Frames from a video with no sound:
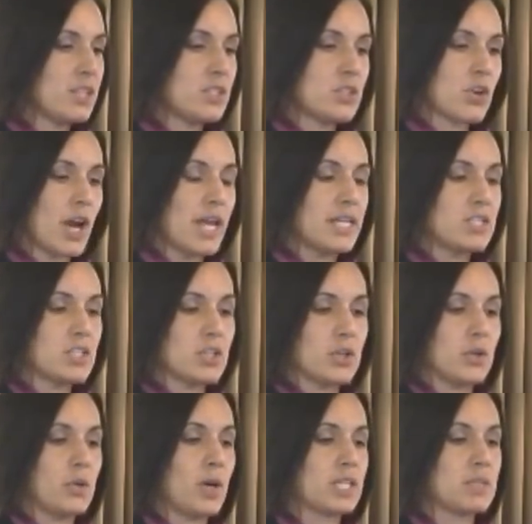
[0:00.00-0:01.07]
Trying
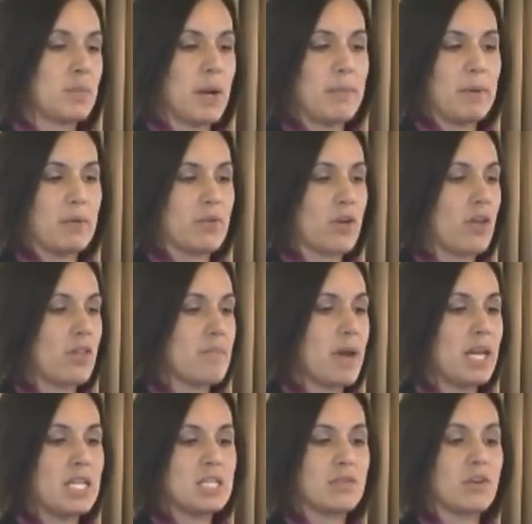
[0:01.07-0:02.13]
to experiment with all the
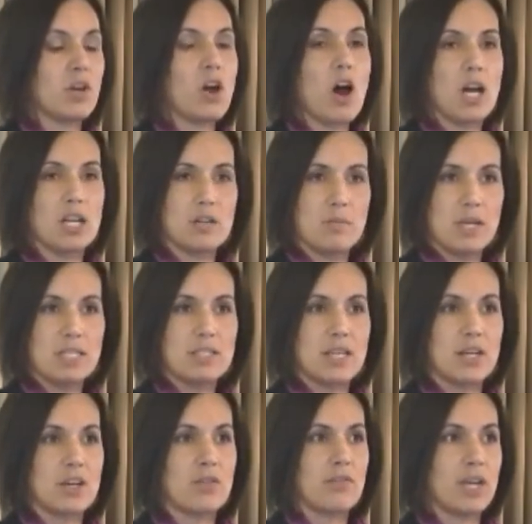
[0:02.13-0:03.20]
many different condiments
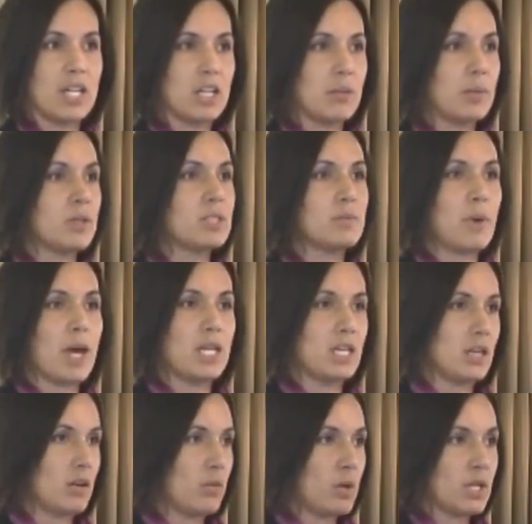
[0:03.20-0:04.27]
that are available
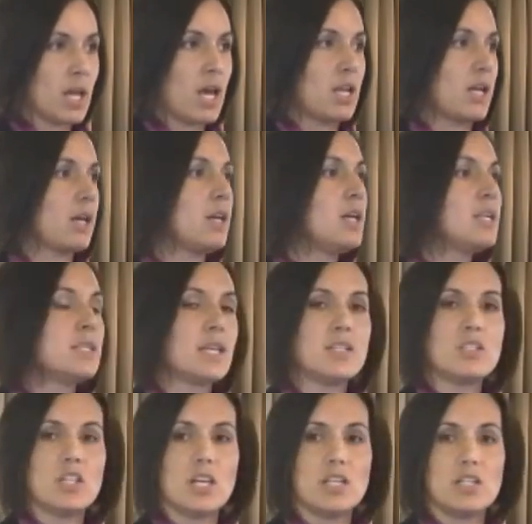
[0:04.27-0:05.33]
depending on what kind of
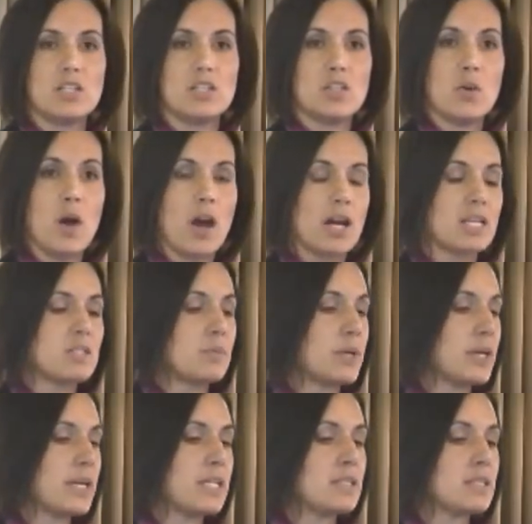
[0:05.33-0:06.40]
taste changes you are
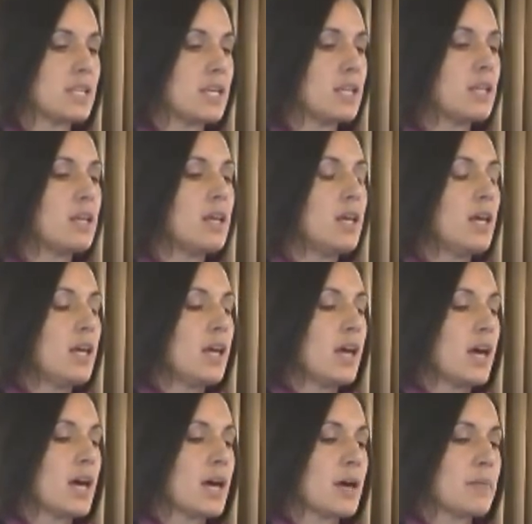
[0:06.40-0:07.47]
experiencing.
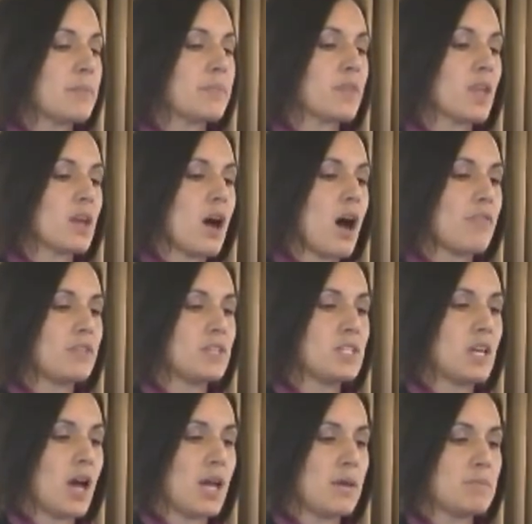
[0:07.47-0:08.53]

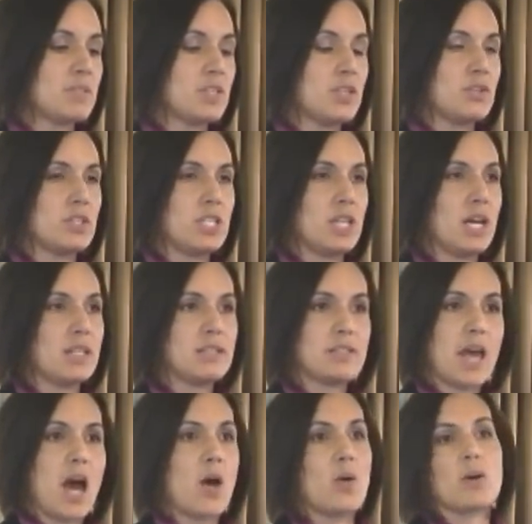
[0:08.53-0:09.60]
Oftentimes using a
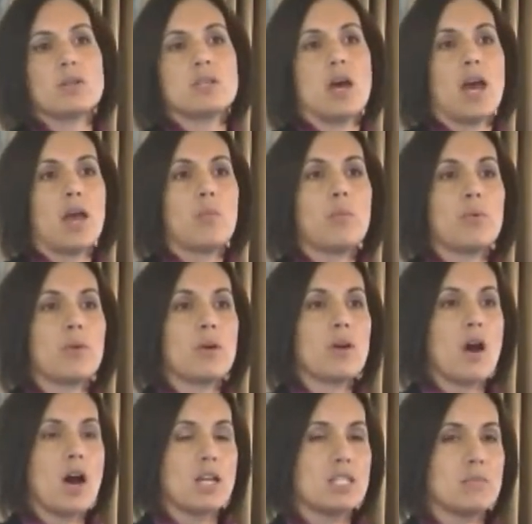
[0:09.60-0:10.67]
sour type
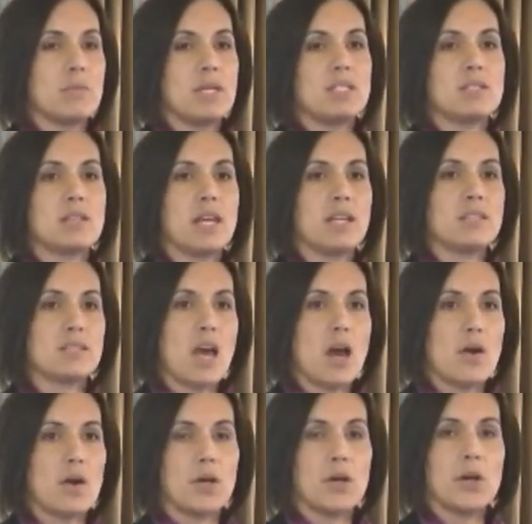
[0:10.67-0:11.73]
condiment like
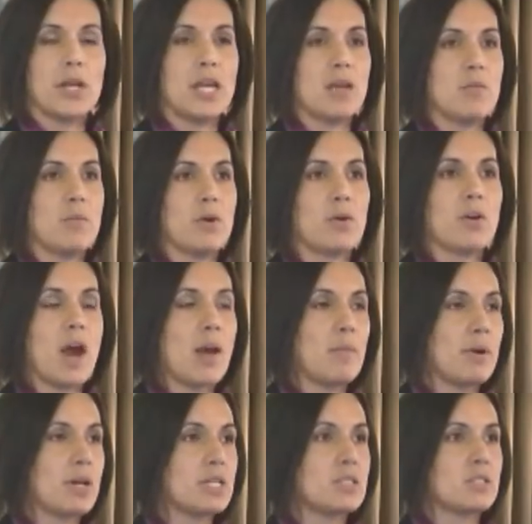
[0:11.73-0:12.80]
sour cream or
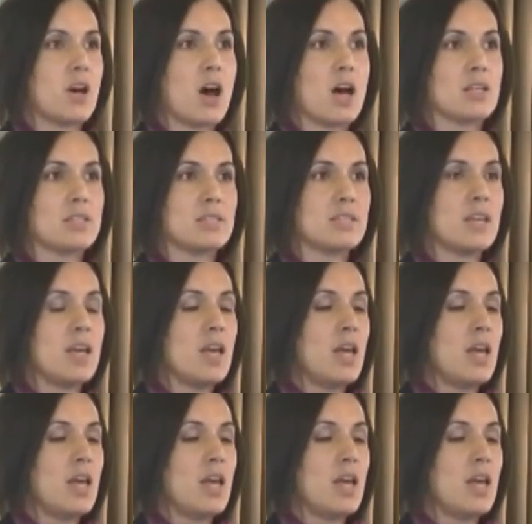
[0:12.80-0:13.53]
cranberry sauce,